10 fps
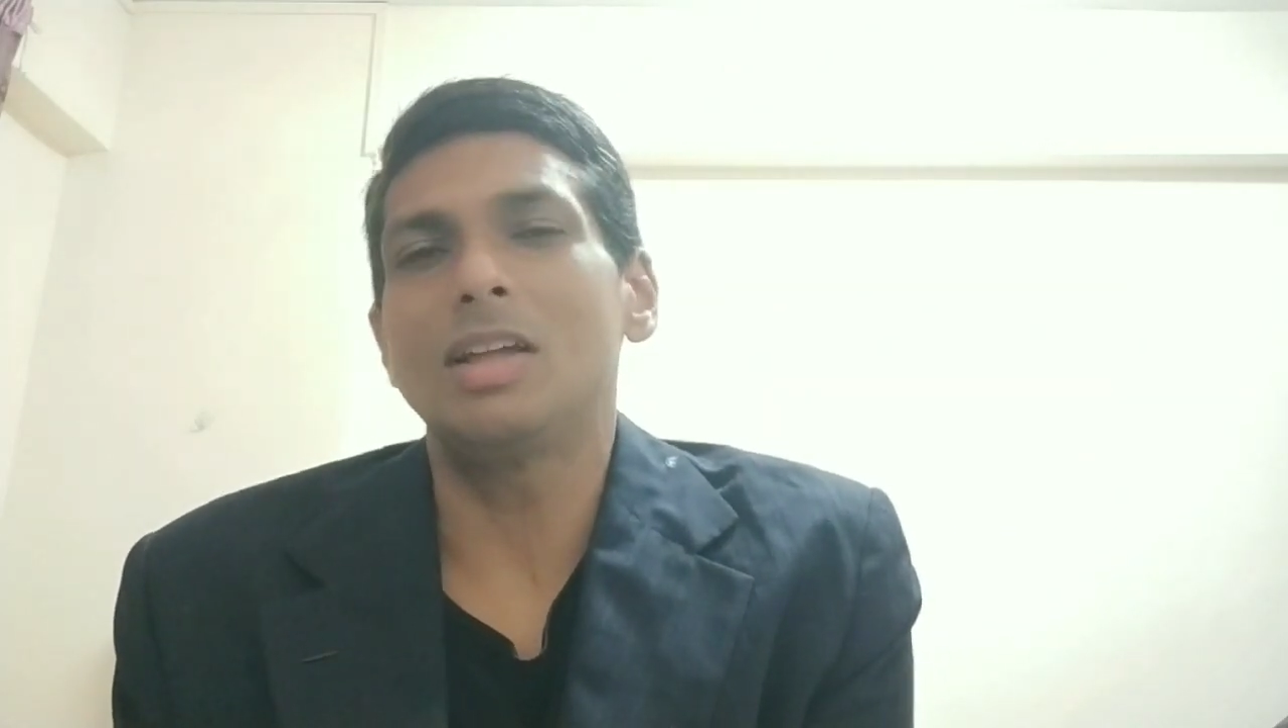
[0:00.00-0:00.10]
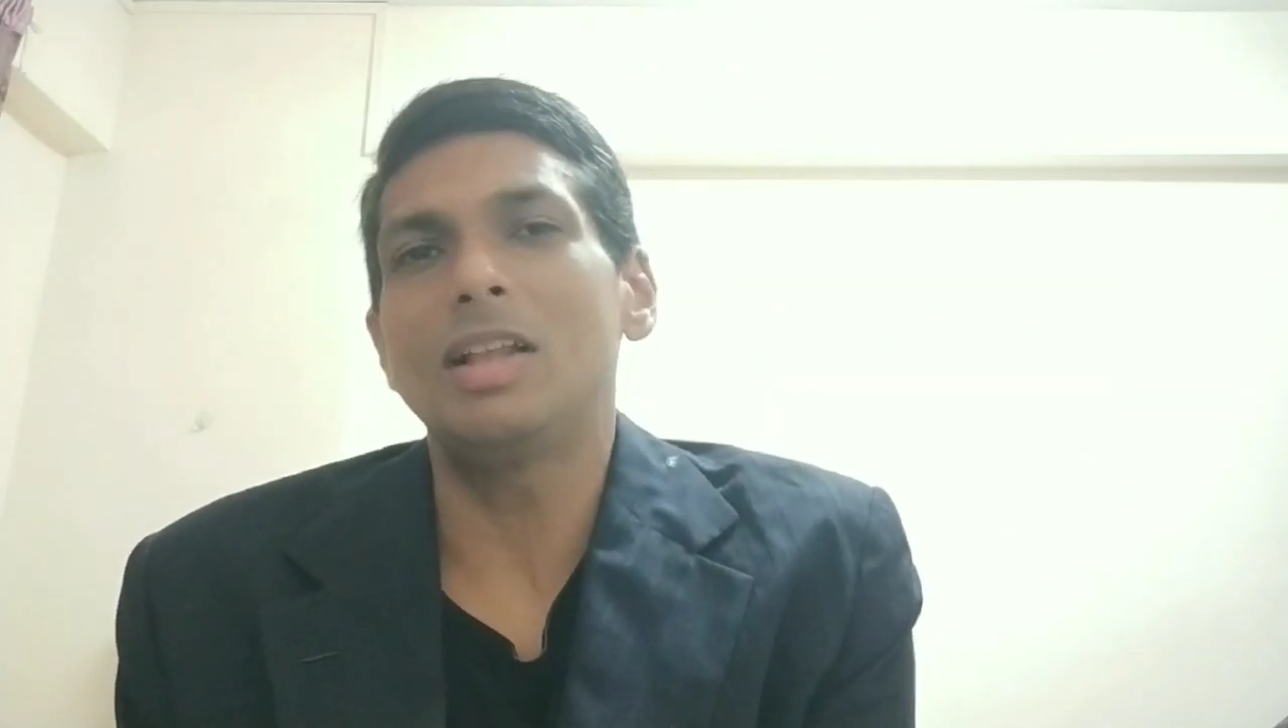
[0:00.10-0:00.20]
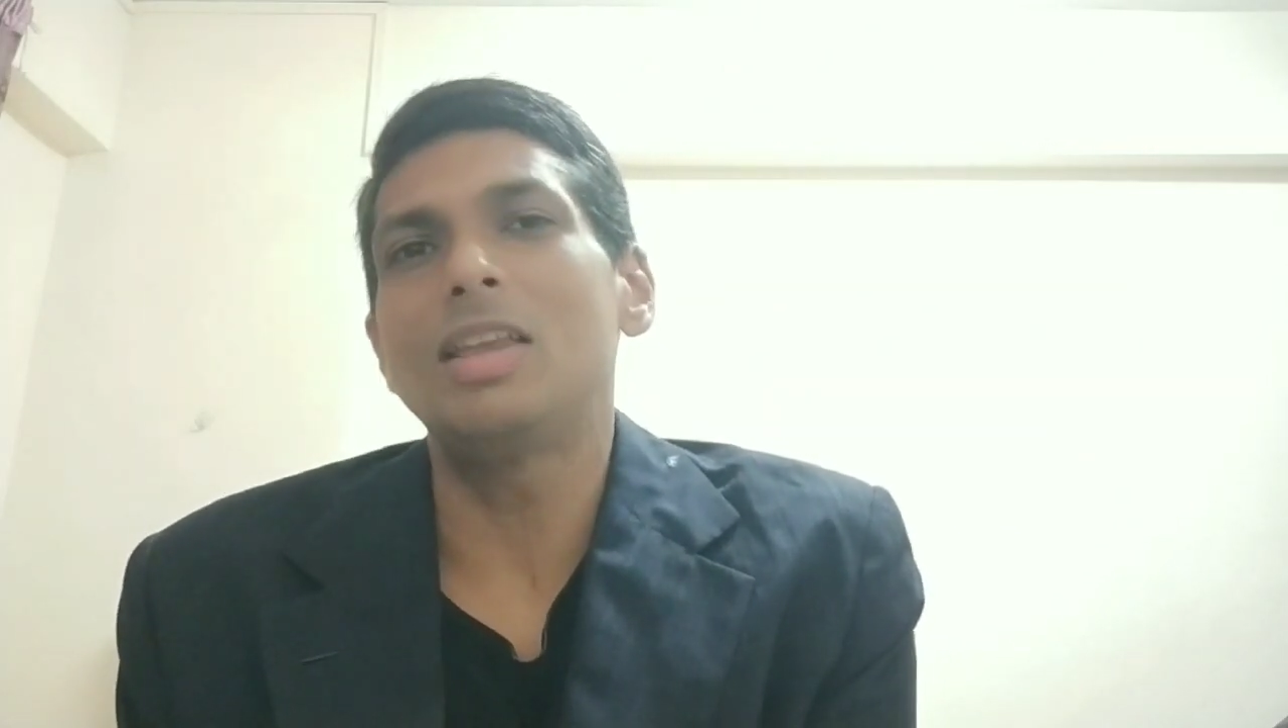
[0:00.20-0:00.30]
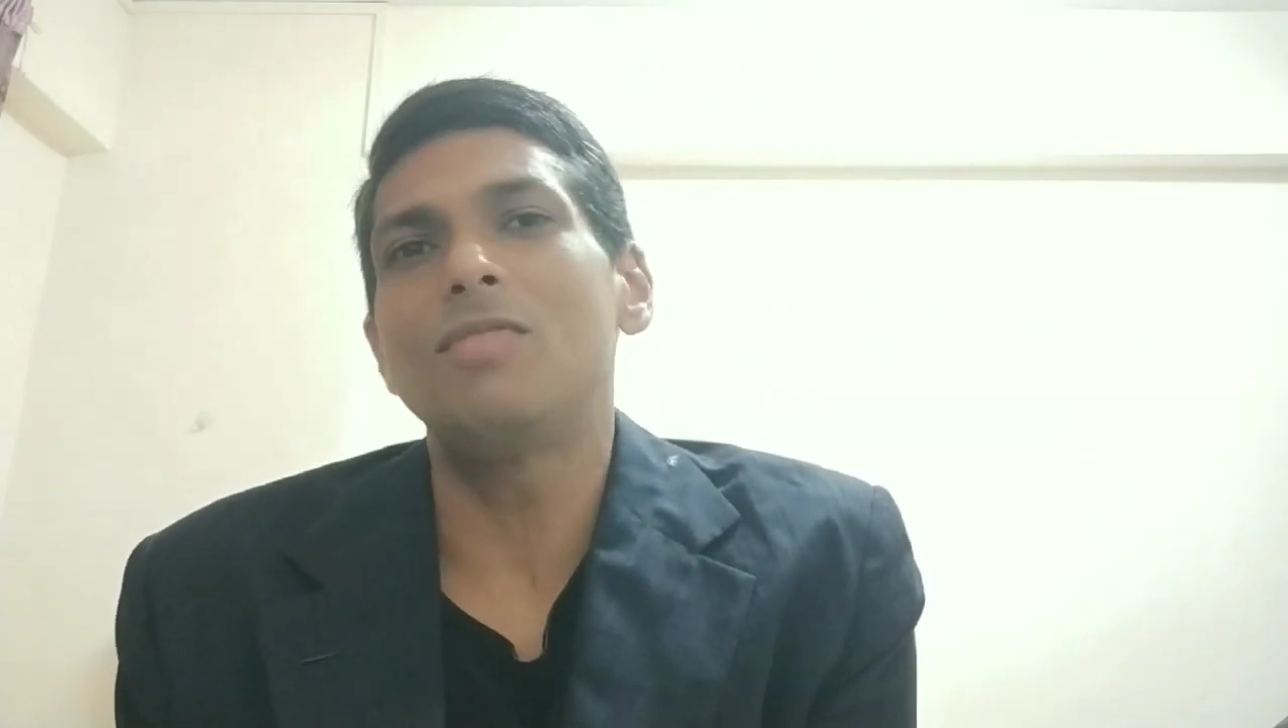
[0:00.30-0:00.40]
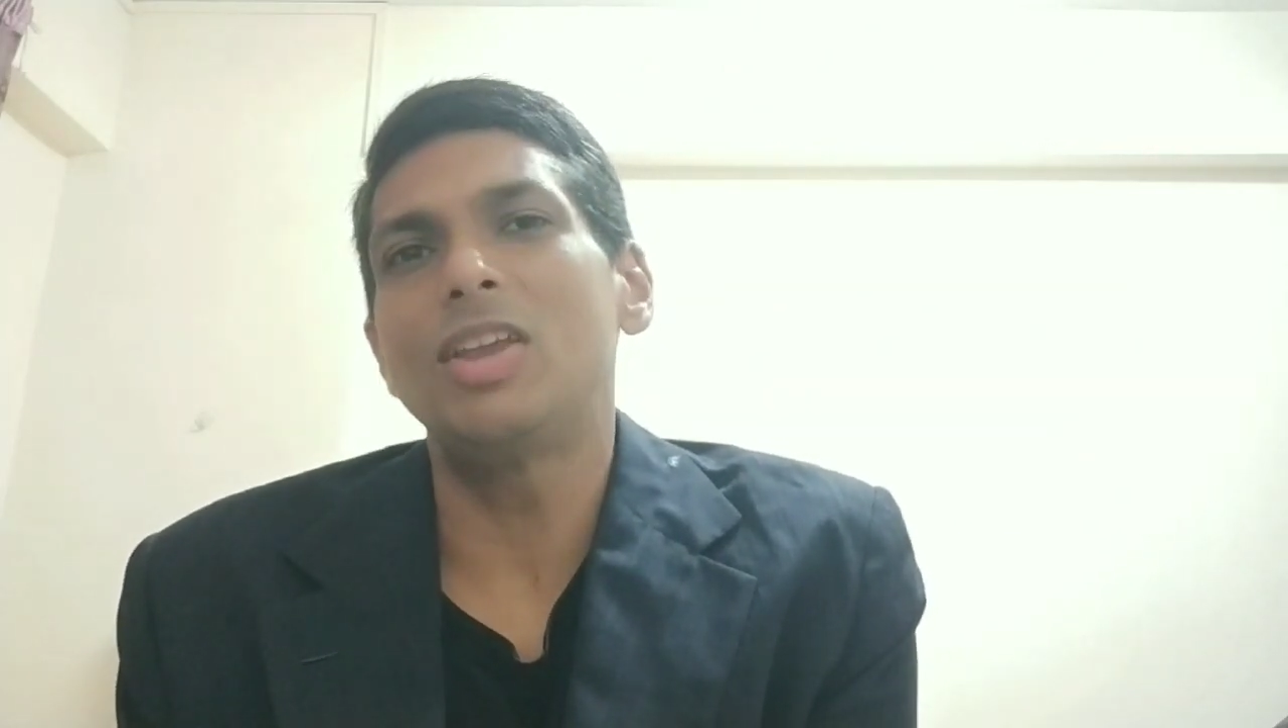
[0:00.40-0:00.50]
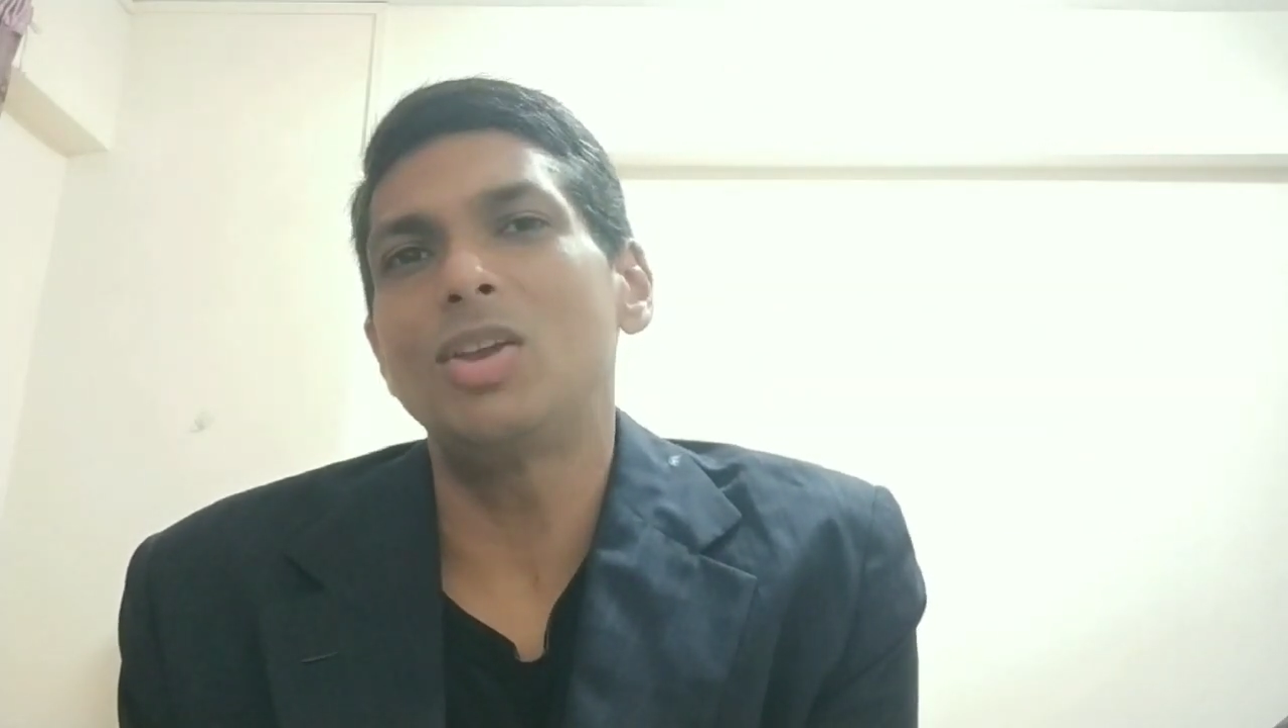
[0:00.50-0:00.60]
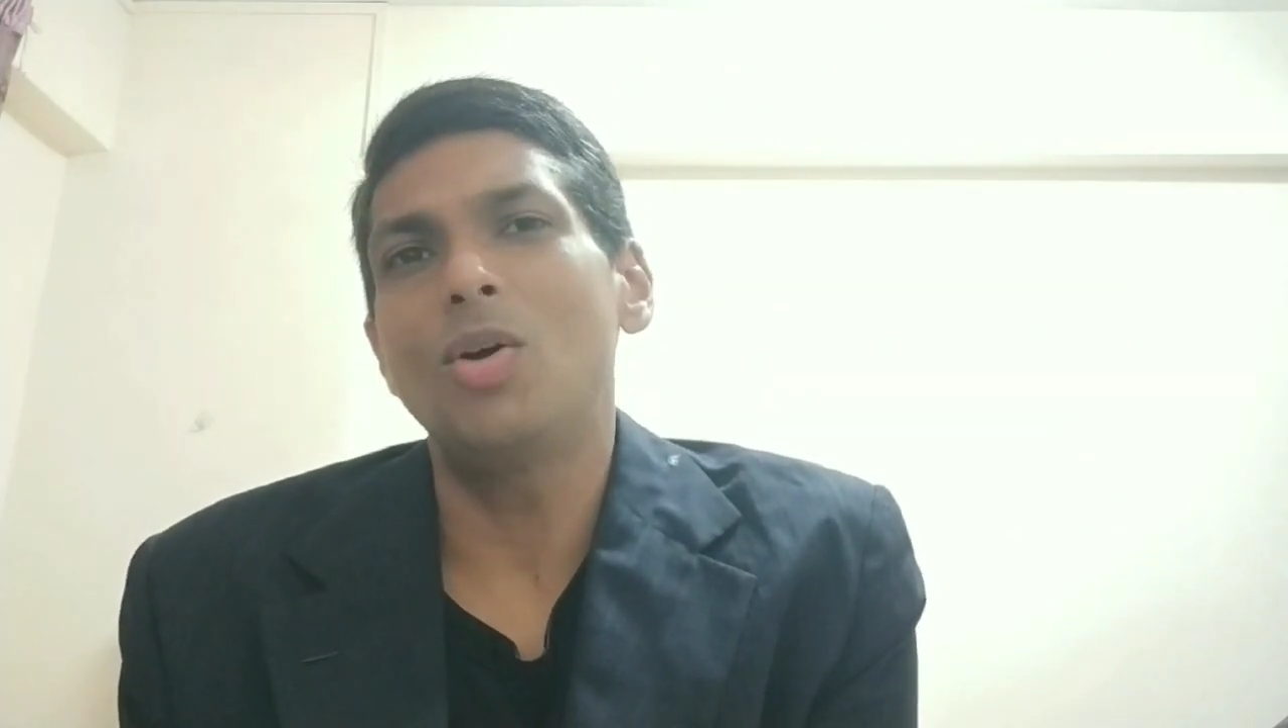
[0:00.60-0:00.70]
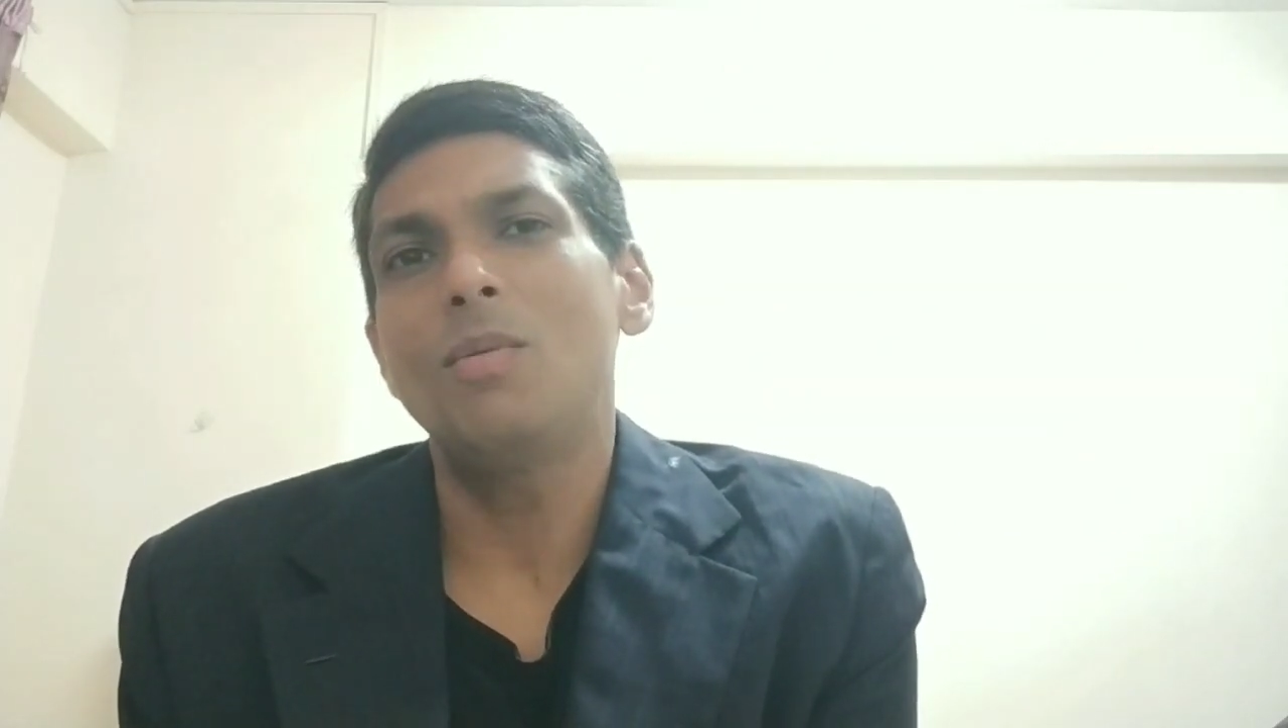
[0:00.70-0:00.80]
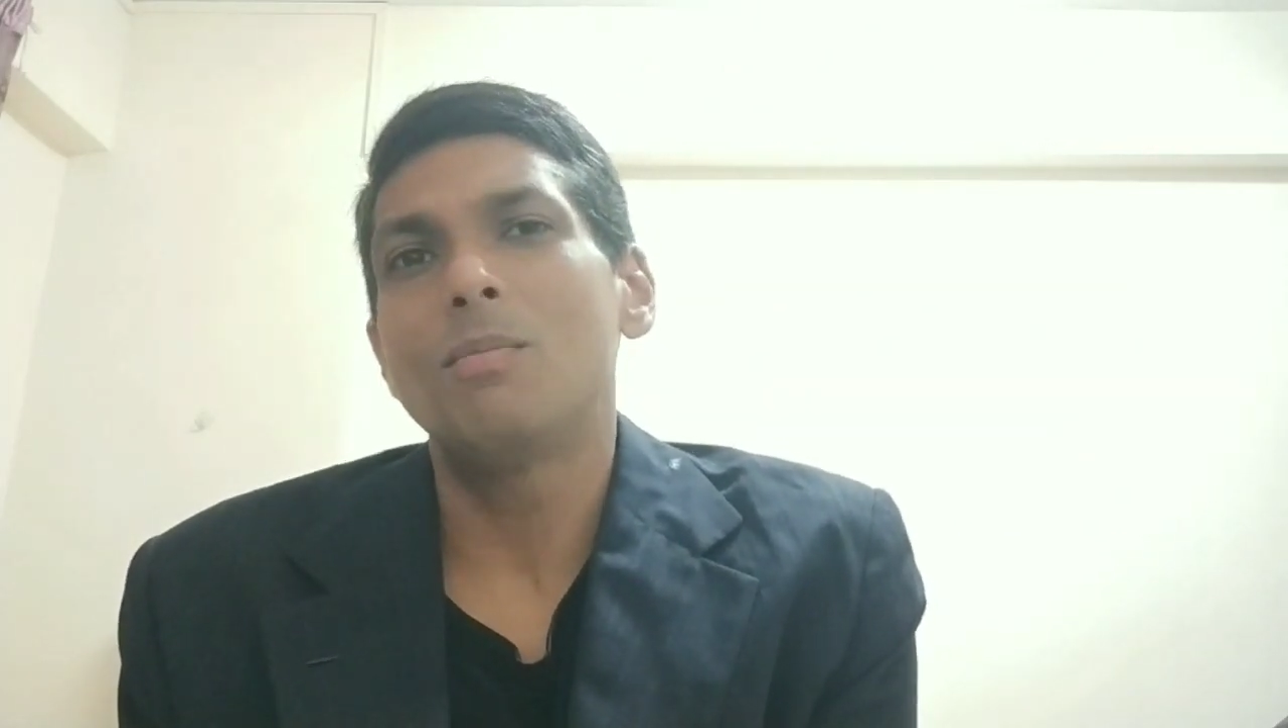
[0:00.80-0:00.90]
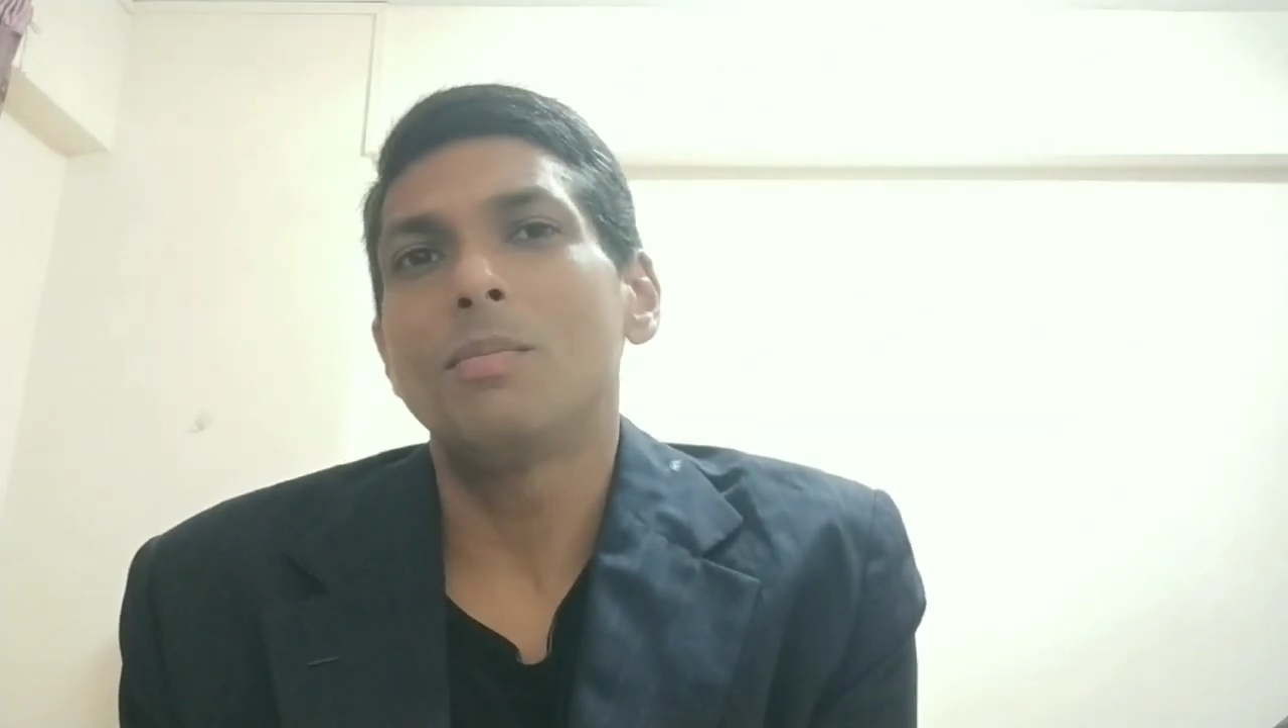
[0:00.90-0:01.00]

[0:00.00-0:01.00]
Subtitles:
earlier video,